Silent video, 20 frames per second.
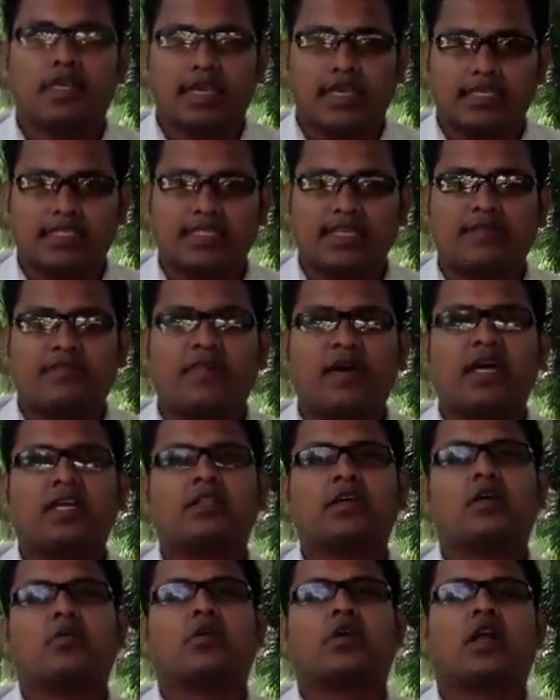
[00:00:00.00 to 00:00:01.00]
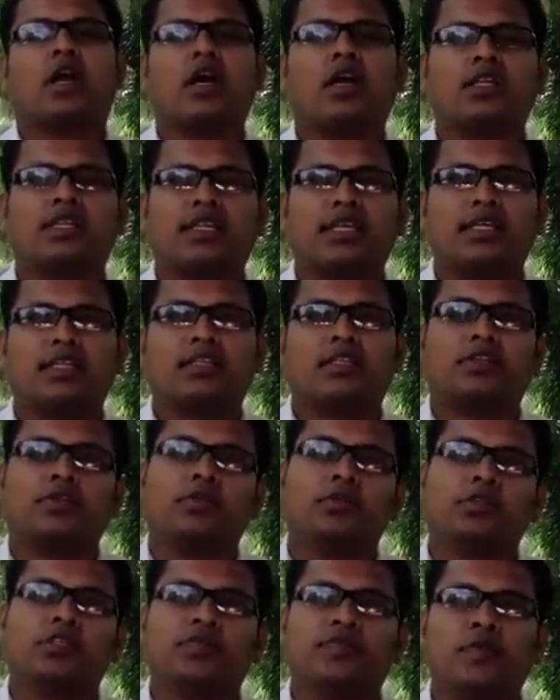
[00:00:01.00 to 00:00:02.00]
Yes, they find our content
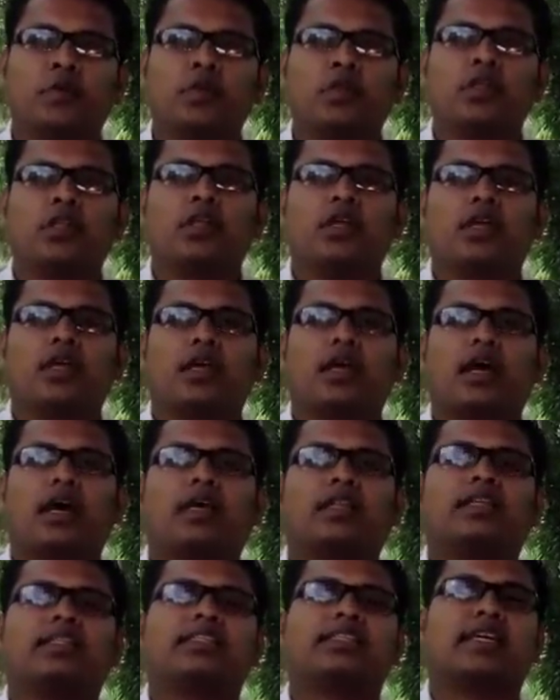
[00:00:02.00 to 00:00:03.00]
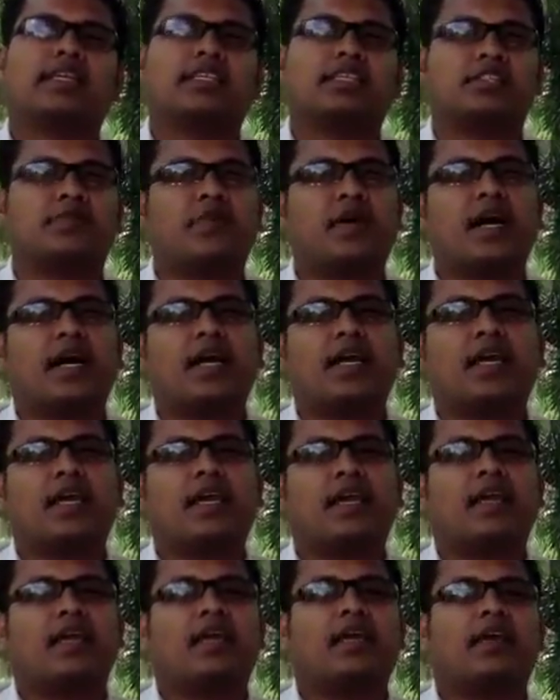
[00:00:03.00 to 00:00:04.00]
useful, and it satisfies
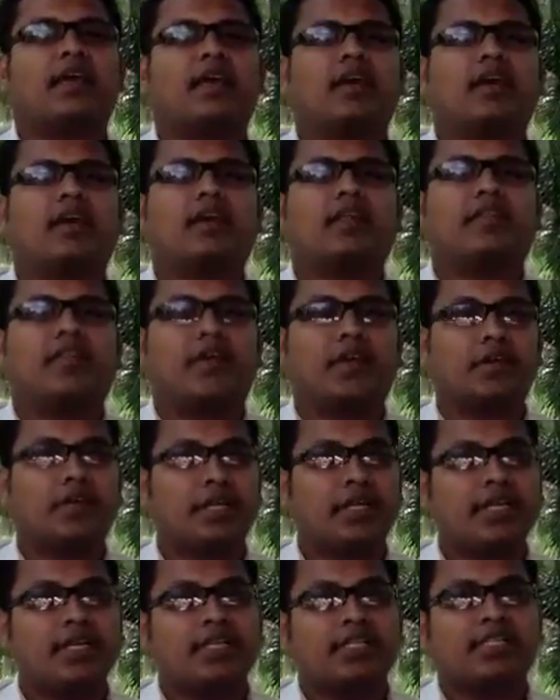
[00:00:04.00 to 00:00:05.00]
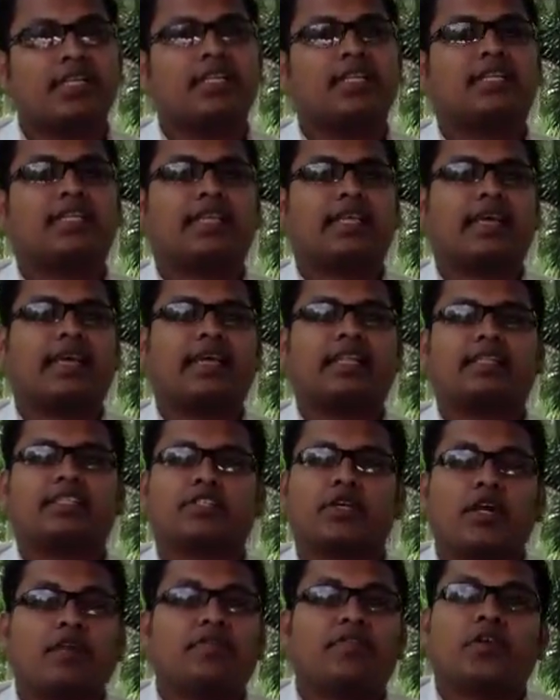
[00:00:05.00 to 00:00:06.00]
their needs, and it
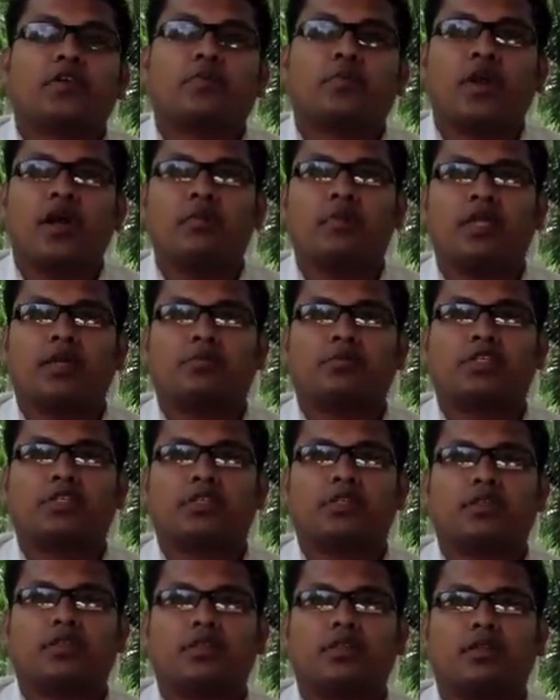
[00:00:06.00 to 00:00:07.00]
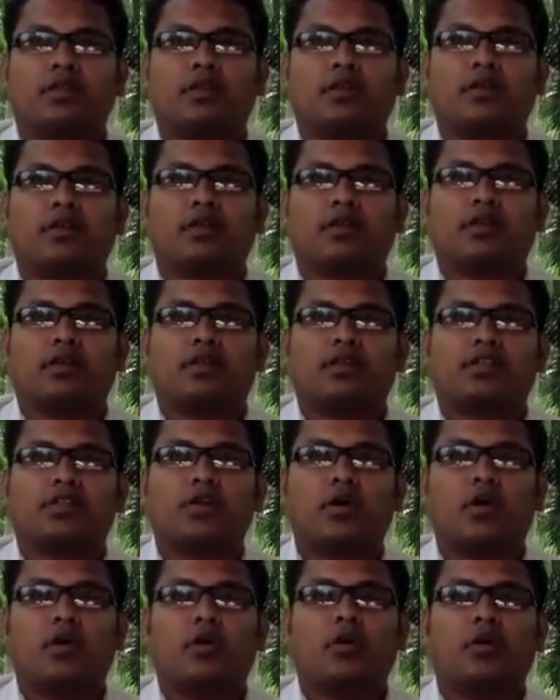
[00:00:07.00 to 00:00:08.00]
solves their problems.
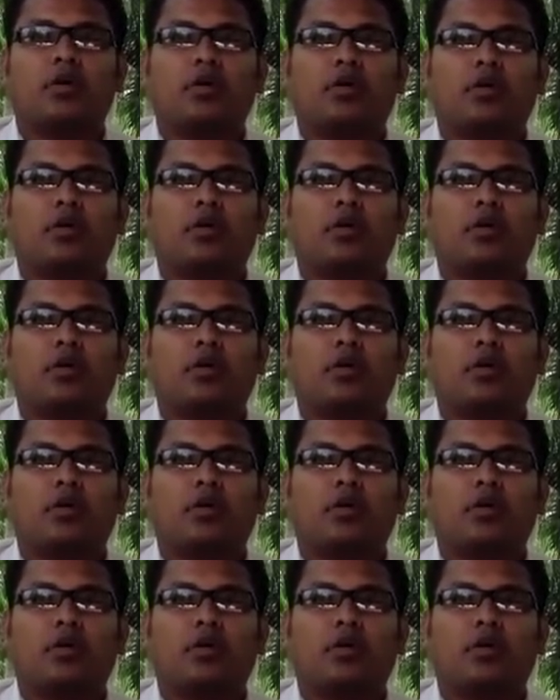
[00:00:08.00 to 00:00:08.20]
So